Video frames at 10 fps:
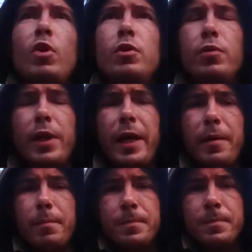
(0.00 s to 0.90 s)

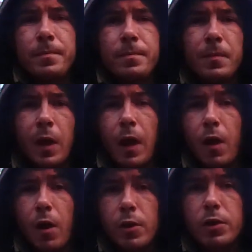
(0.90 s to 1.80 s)
Today, I
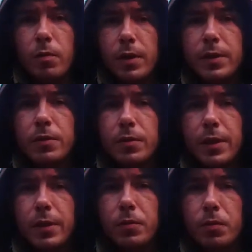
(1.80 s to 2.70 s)
also wanted to
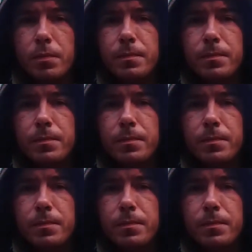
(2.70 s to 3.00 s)
tell you,